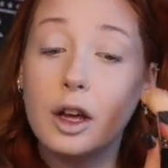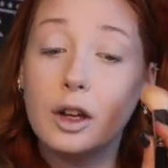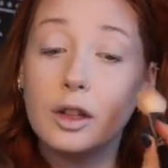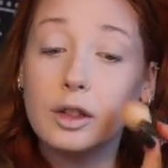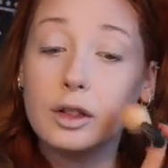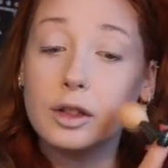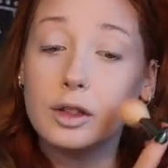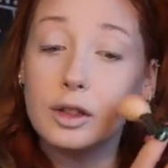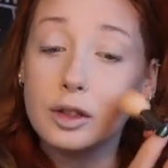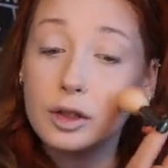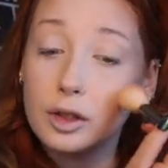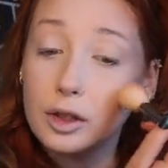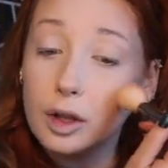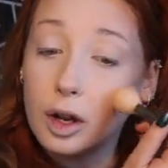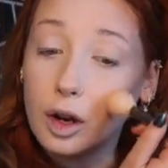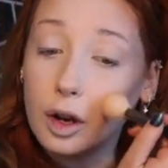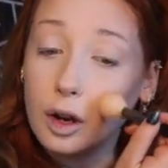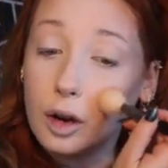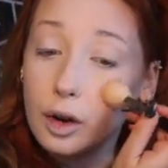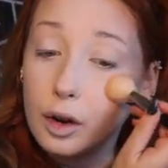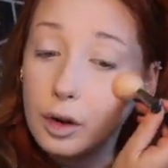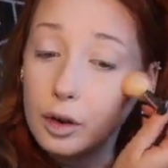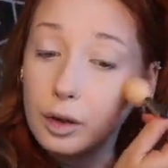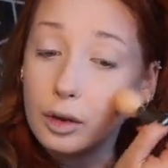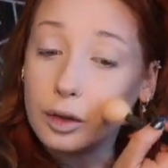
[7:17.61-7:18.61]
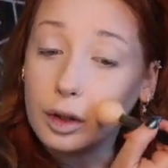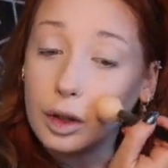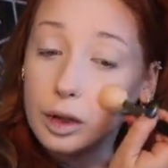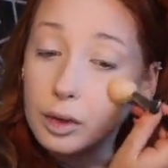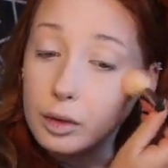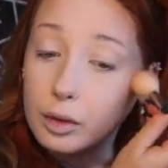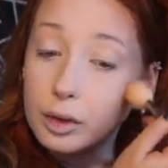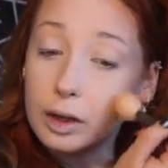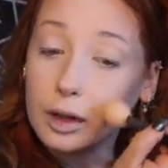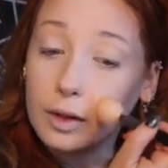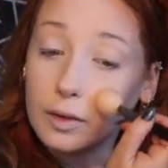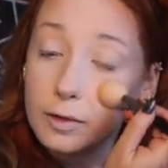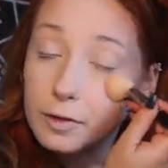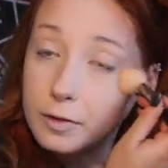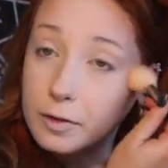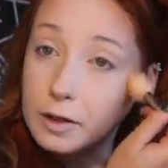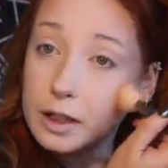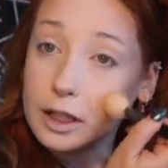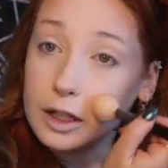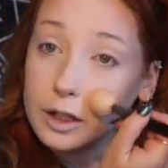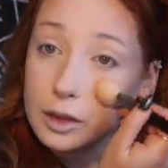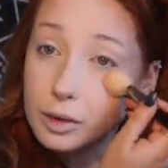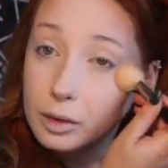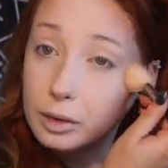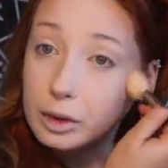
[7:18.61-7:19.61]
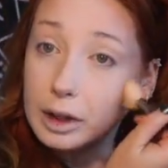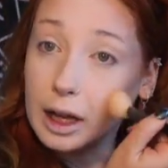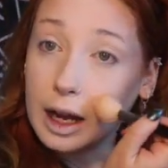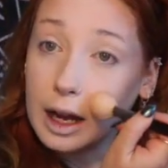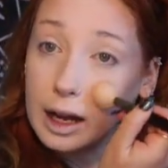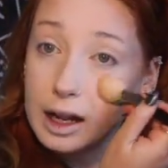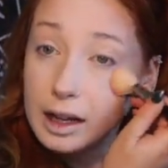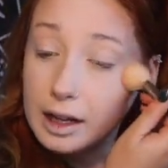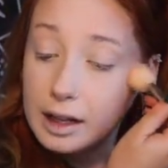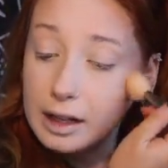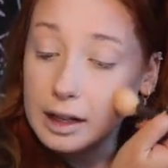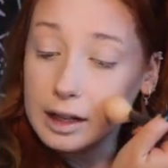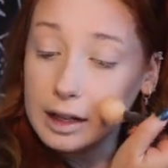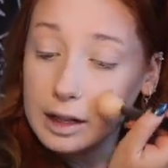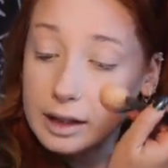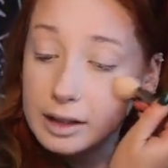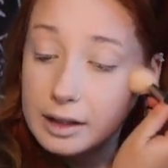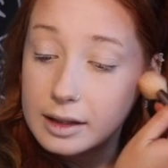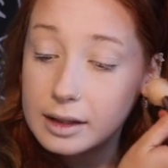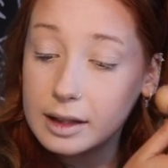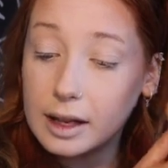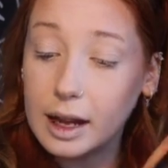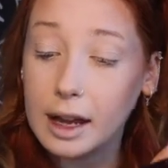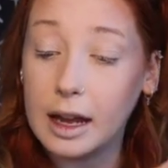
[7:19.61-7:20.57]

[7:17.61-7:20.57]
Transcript: So you could visualize